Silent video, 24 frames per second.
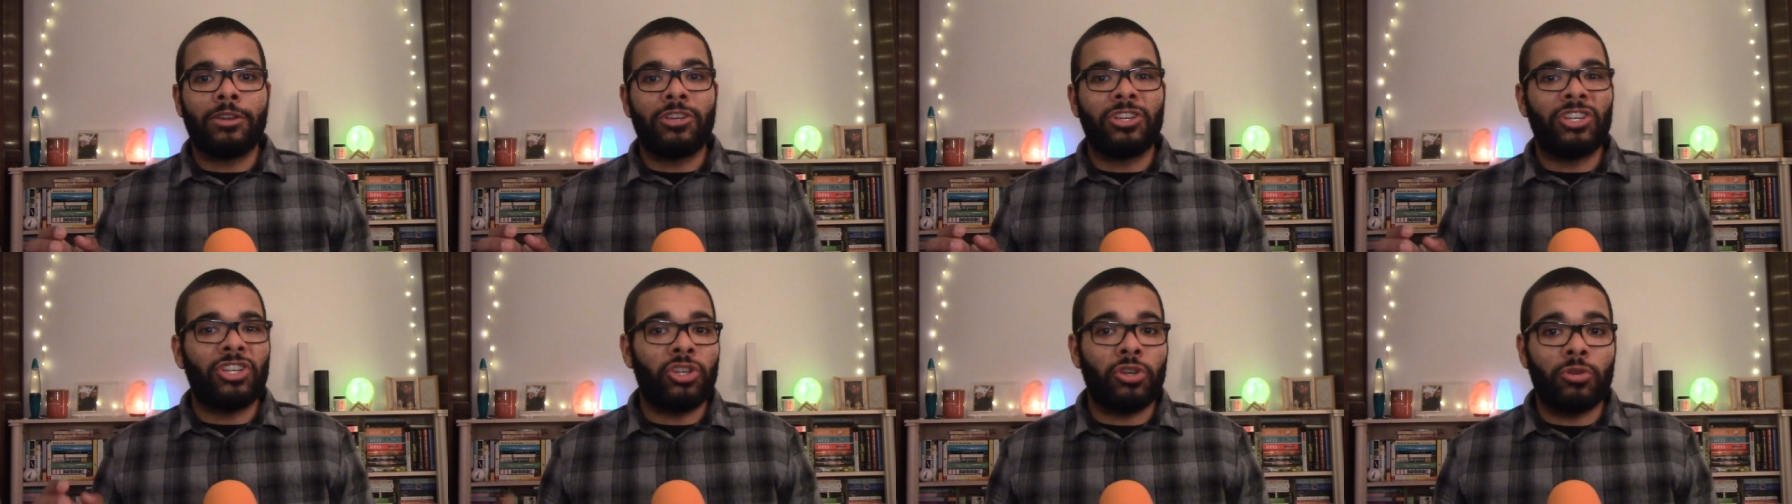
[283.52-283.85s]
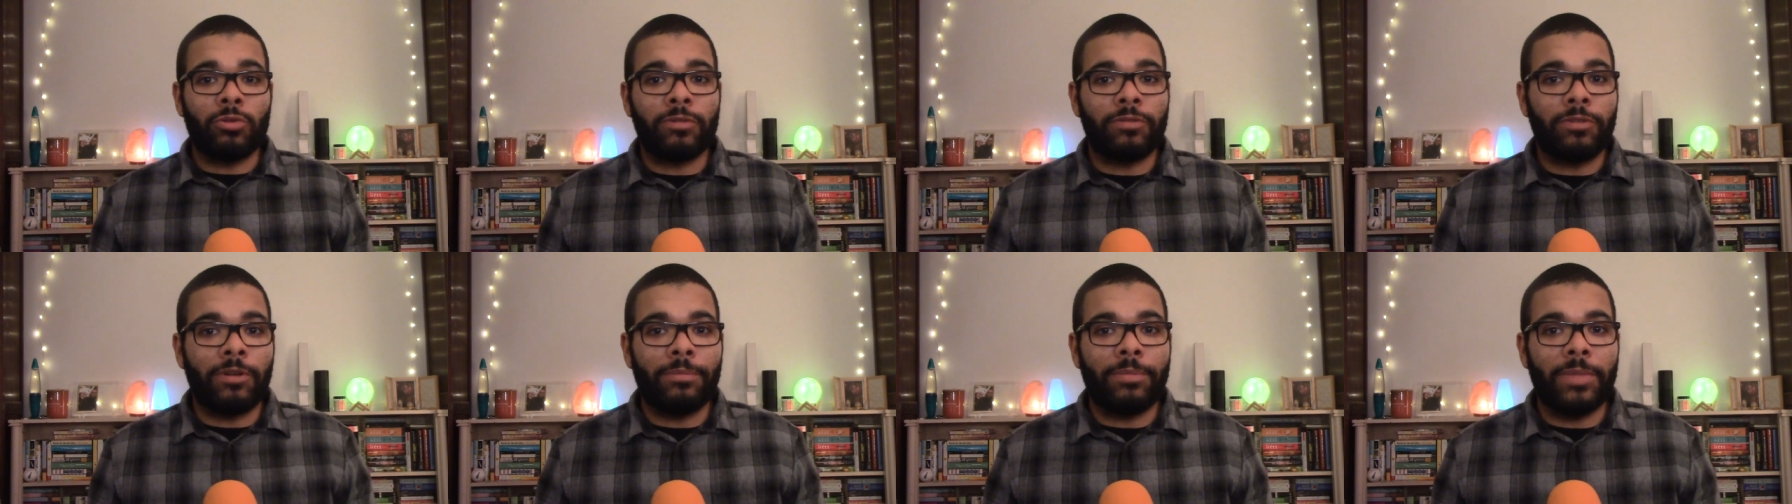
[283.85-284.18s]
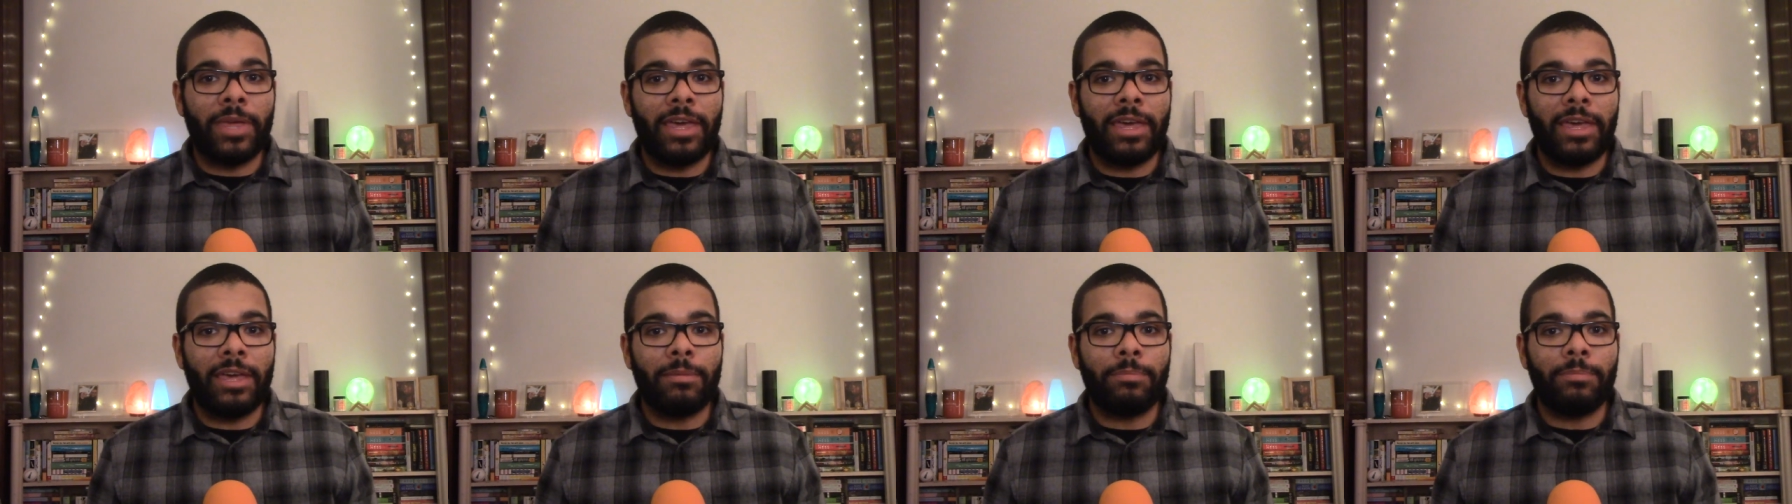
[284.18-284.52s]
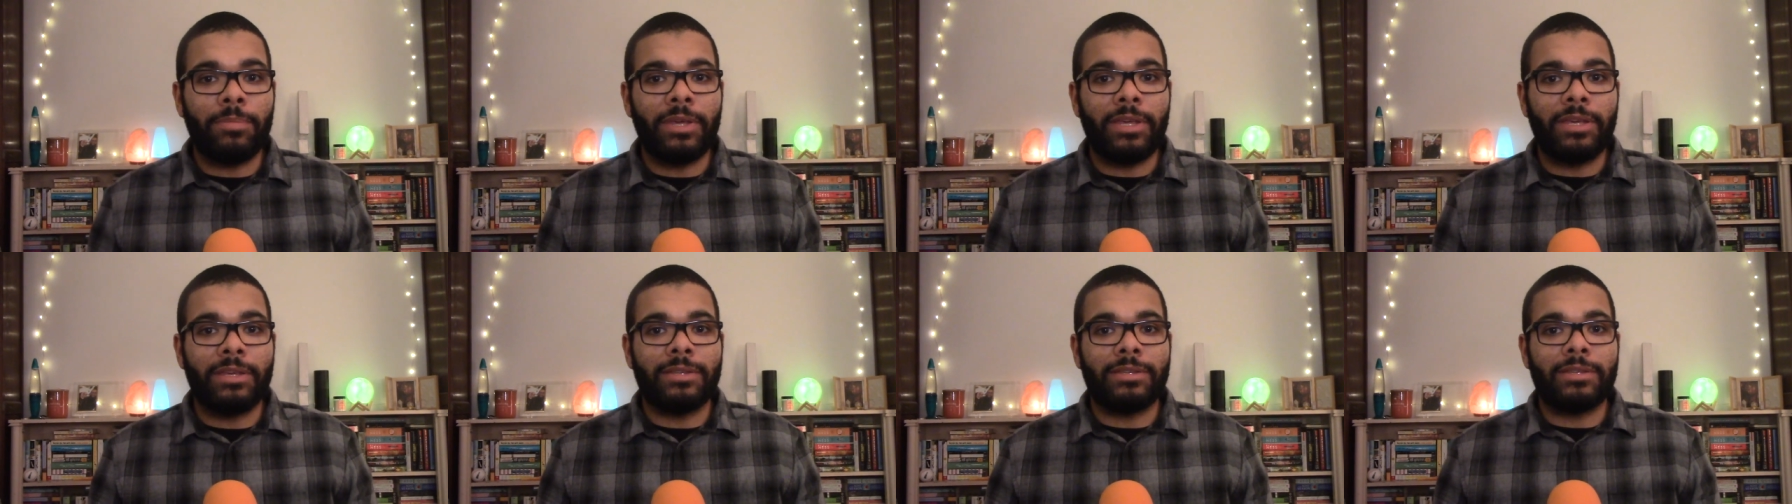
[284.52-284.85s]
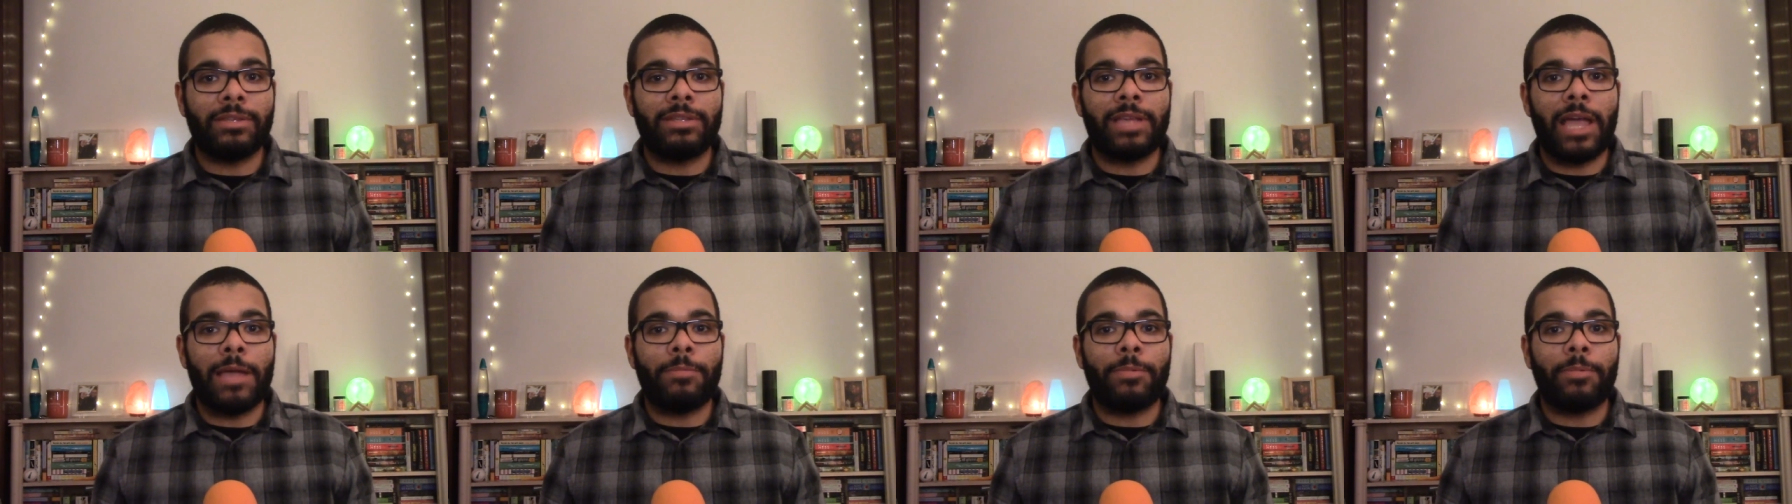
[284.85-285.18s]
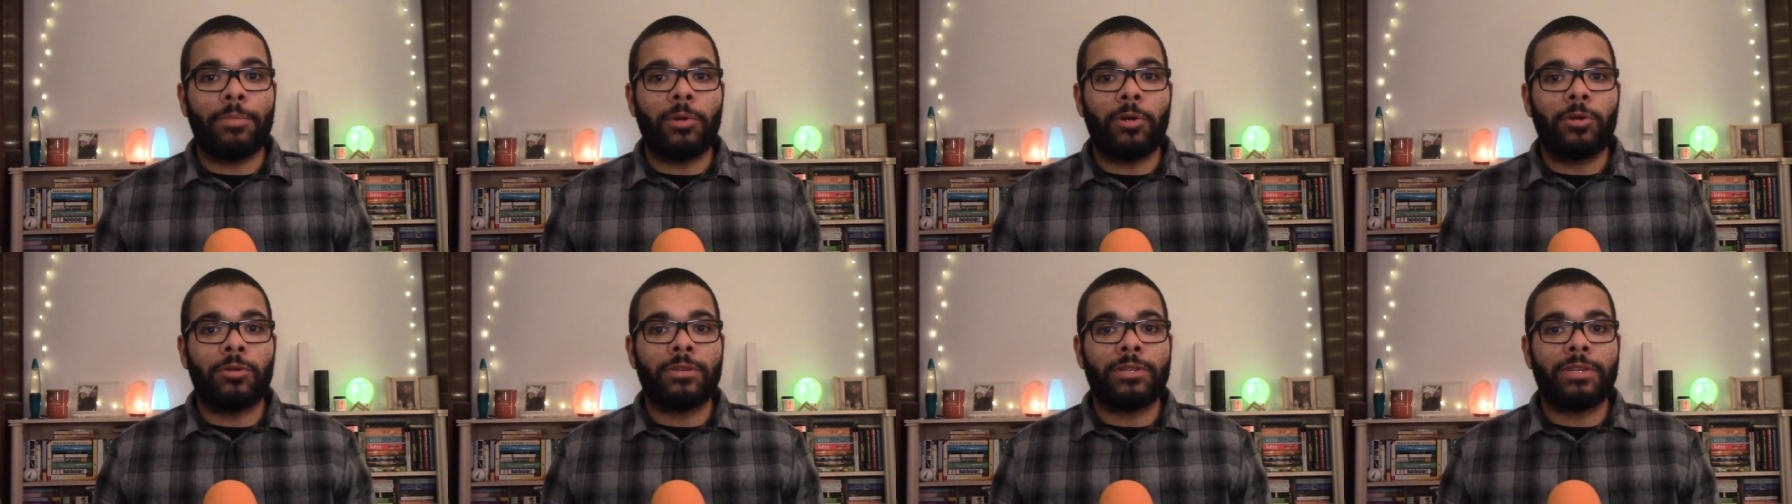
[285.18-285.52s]
shoots from the hip, he's the type
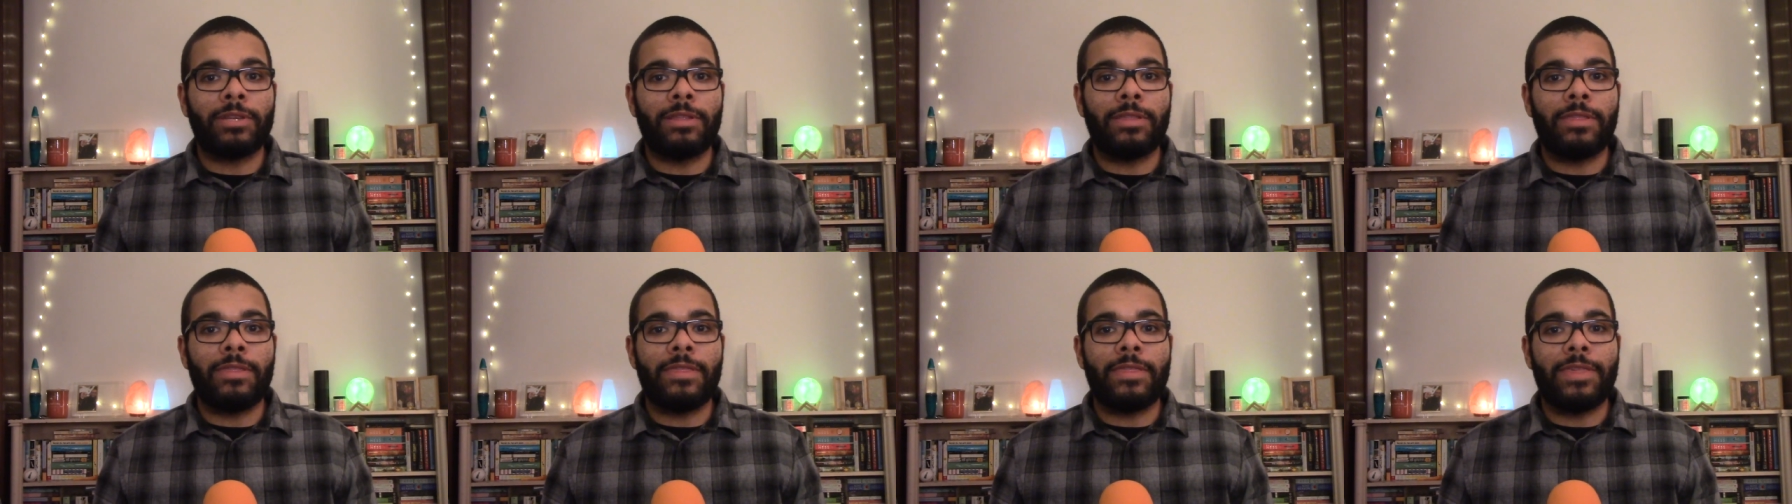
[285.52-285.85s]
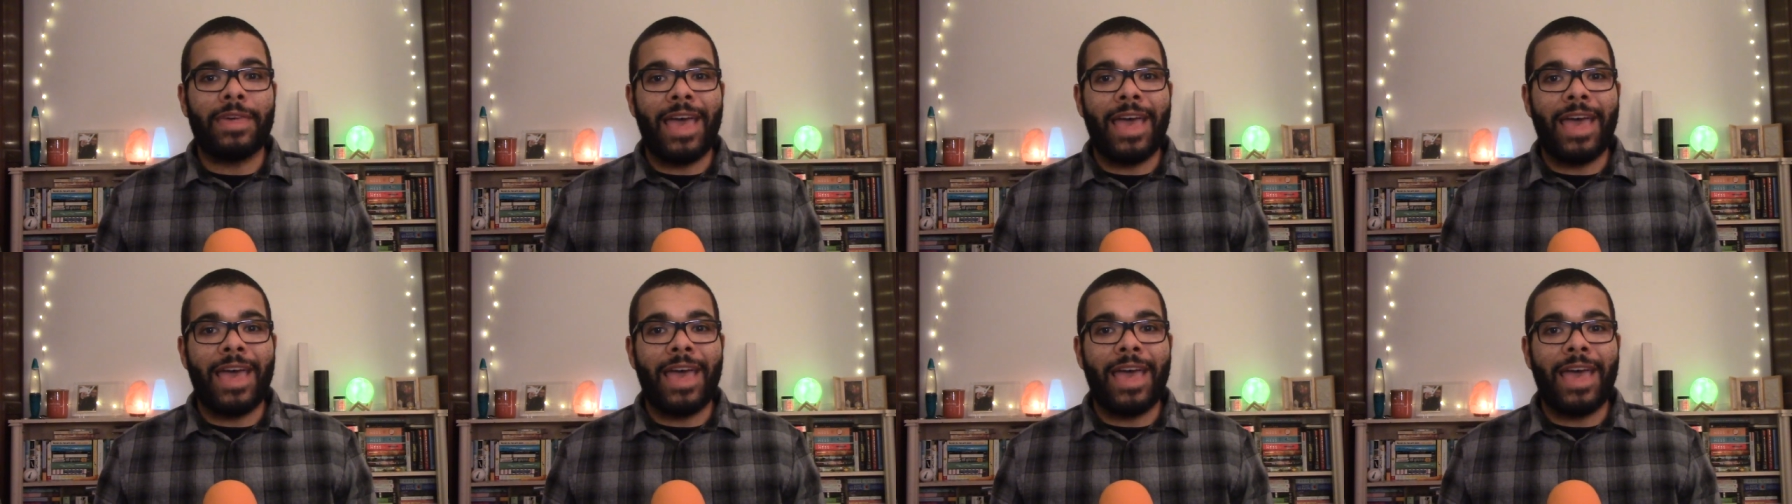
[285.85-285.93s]
of person